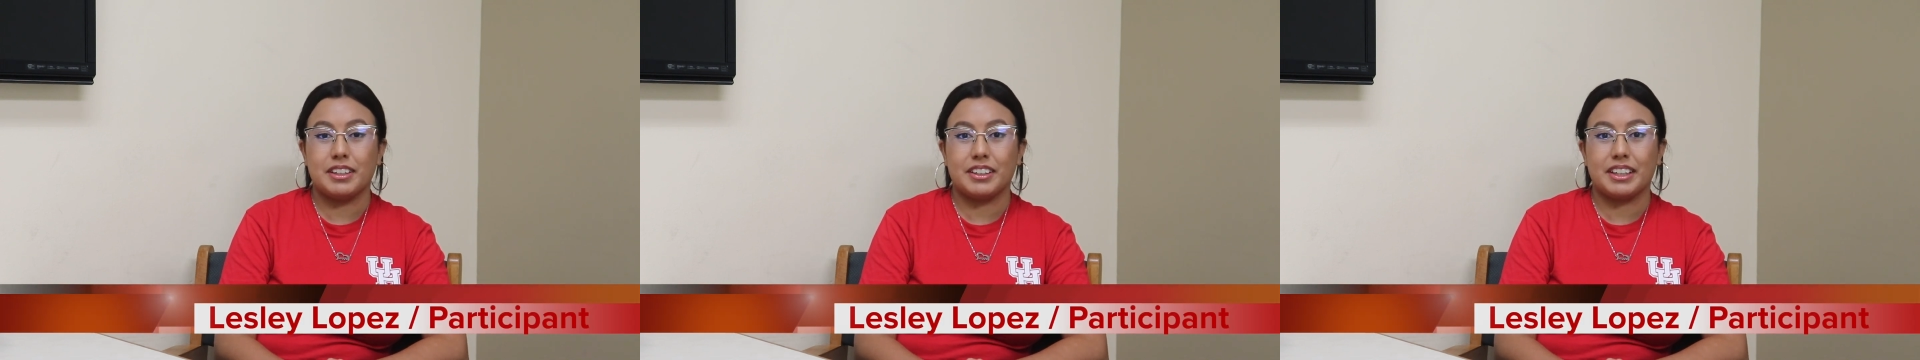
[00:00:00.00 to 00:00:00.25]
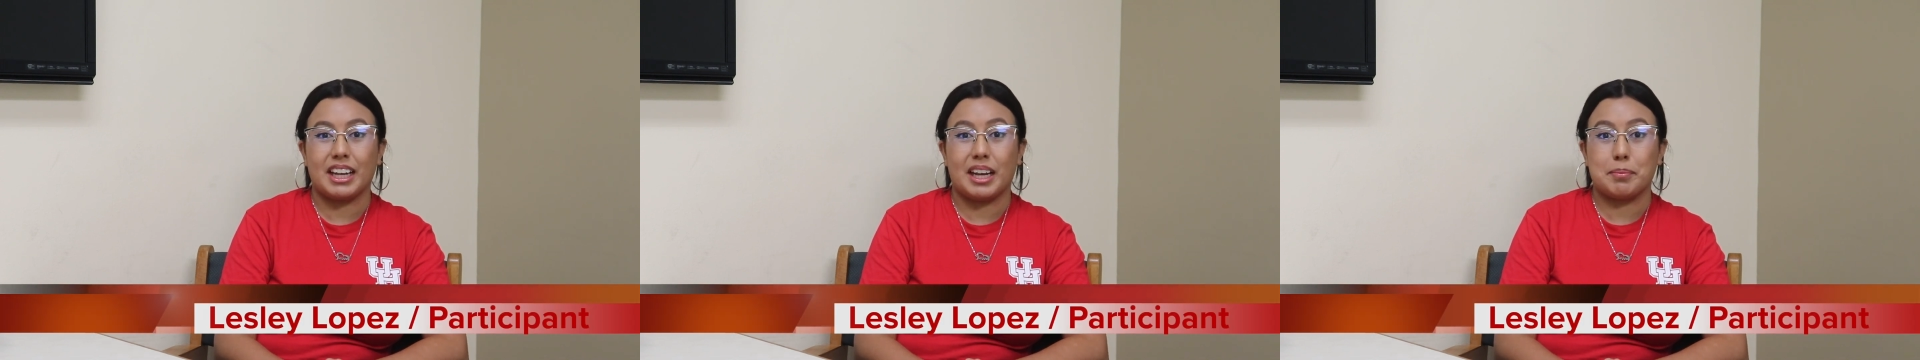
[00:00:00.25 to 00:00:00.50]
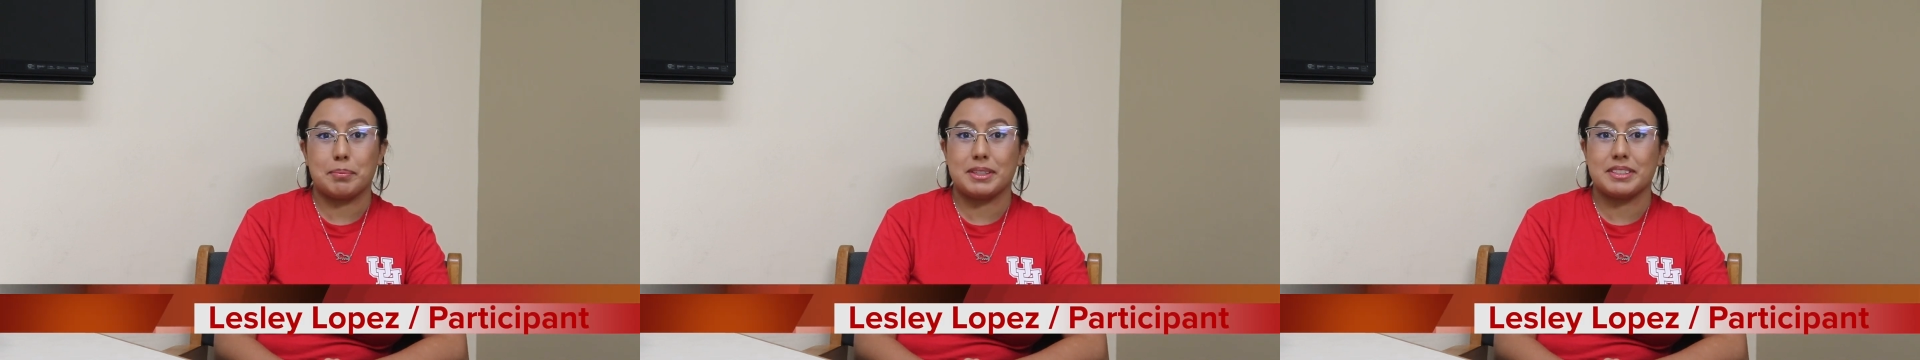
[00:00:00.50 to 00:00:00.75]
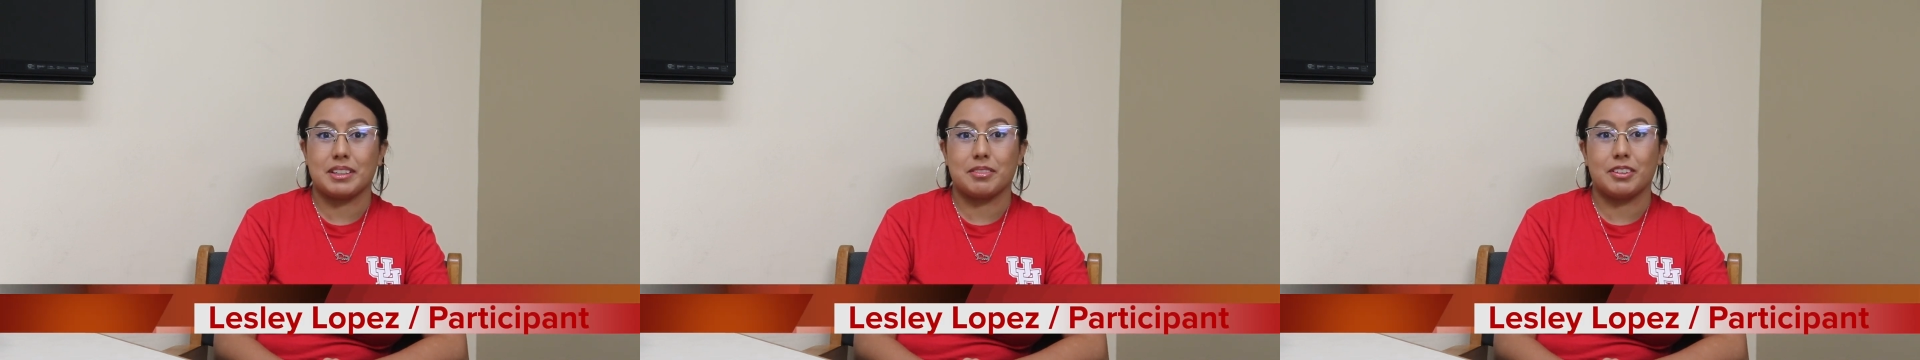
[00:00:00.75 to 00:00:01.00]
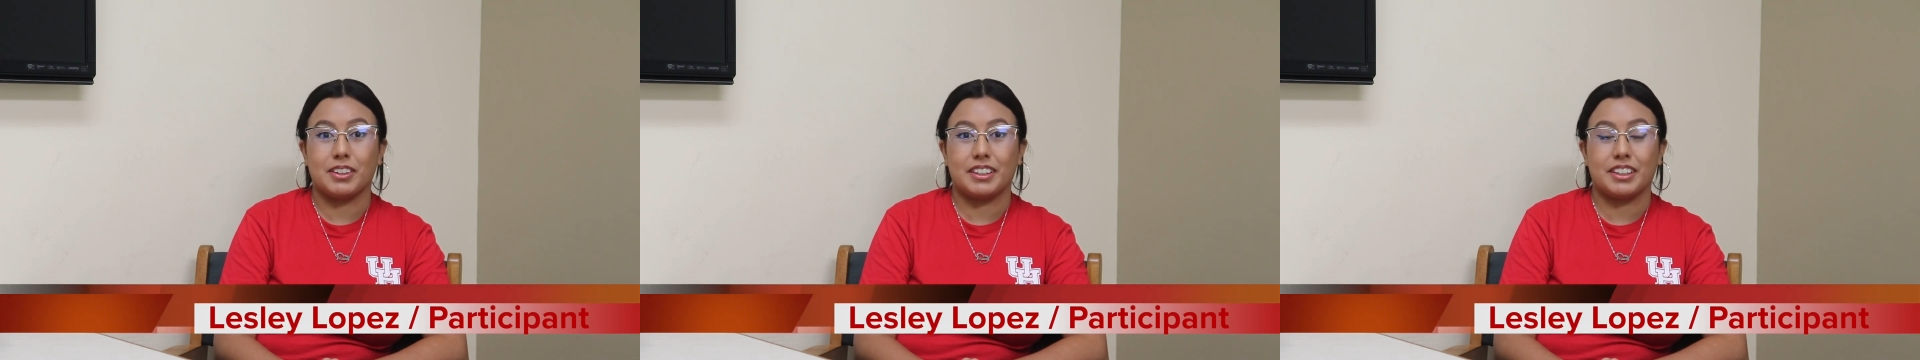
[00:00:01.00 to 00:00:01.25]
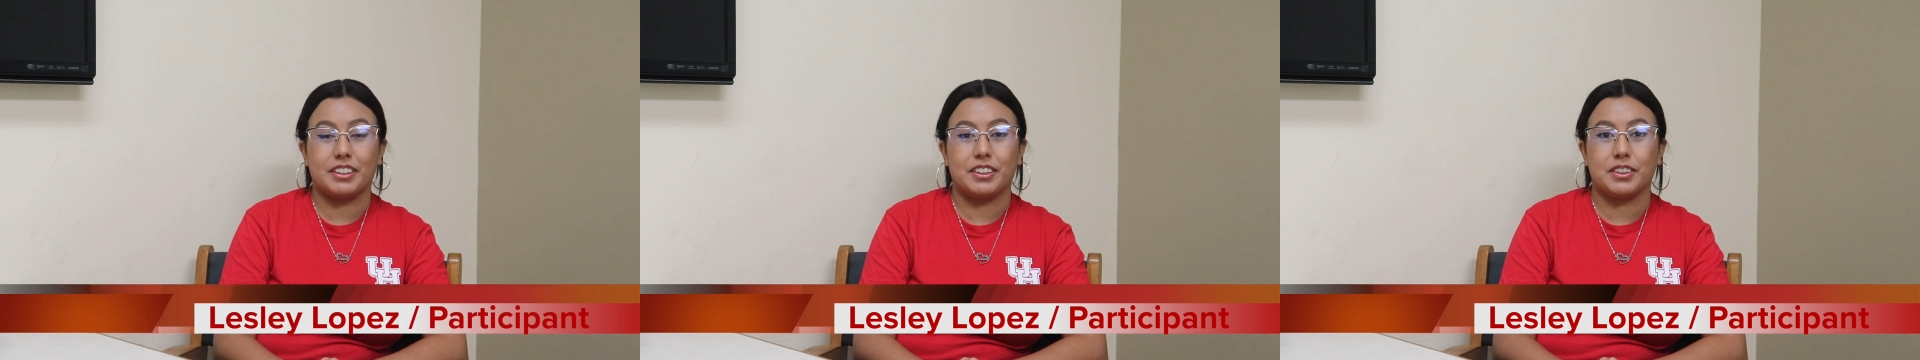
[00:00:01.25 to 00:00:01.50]
on campus and
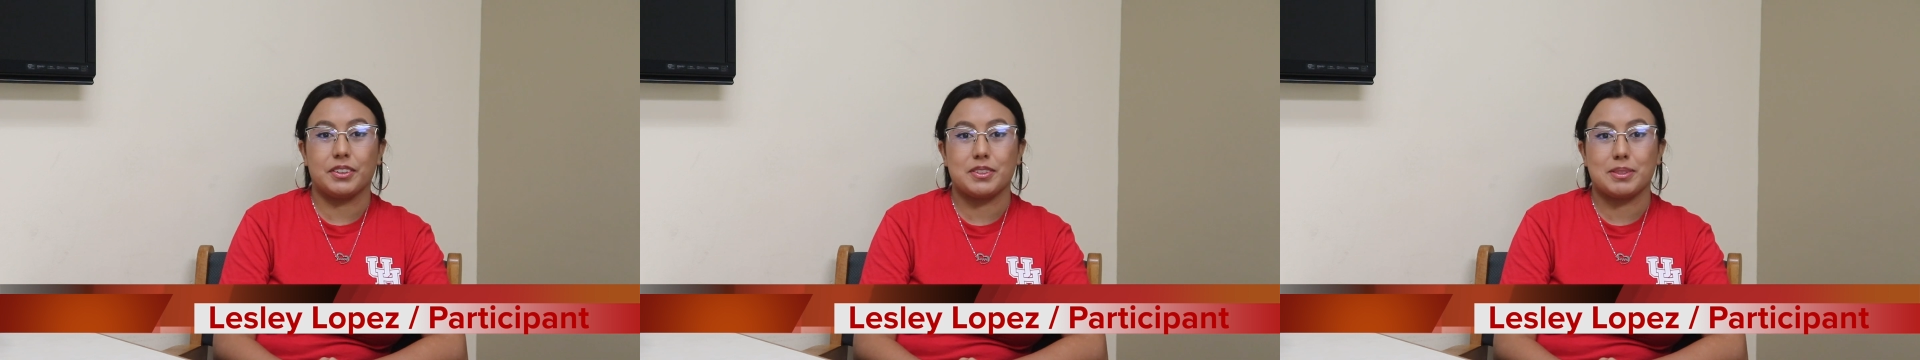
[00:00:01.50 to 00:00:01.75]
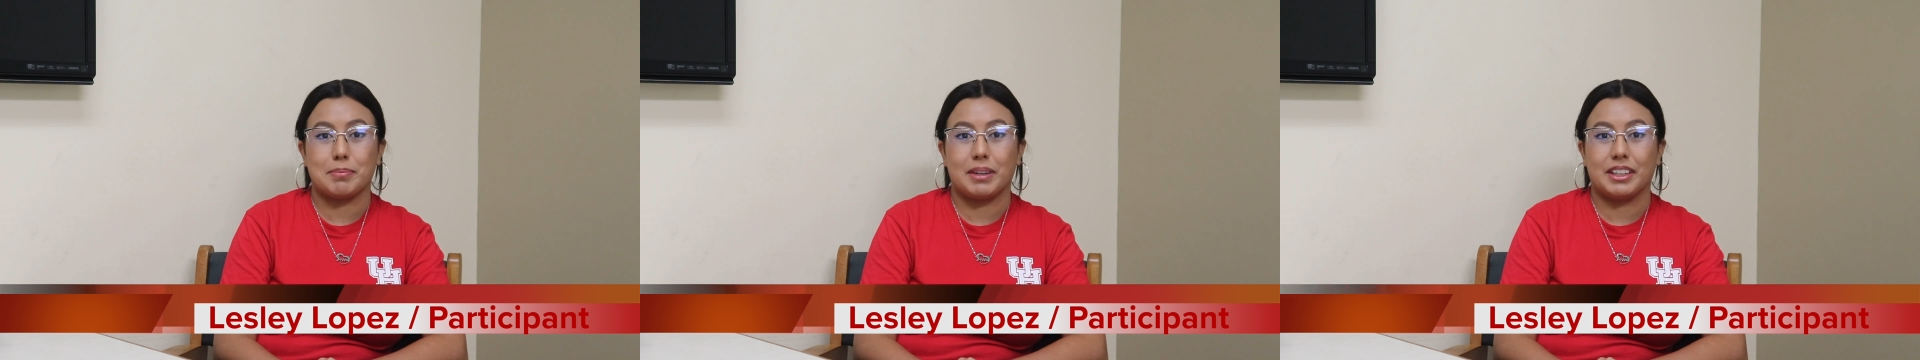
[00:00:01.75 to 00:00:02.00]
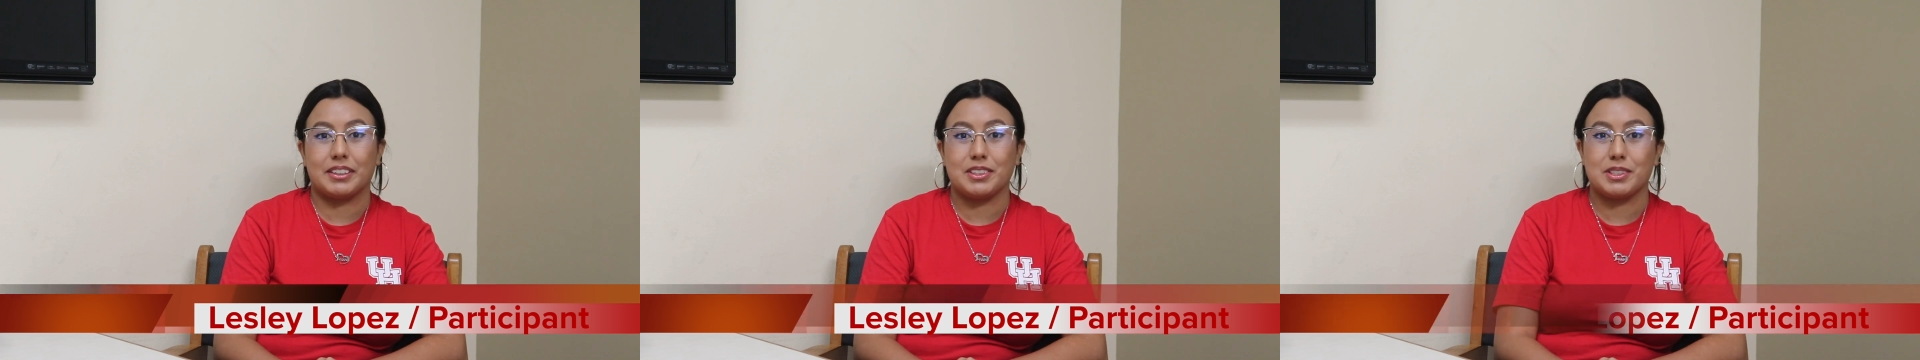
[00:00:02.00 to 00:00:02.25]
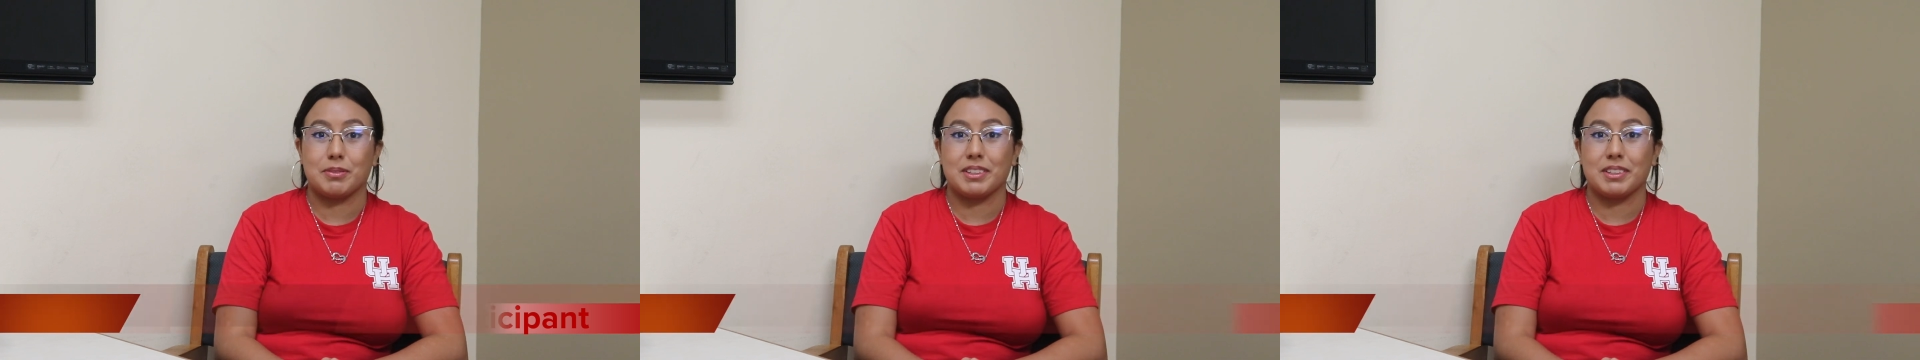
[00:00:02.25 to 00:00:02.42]
walking all those miles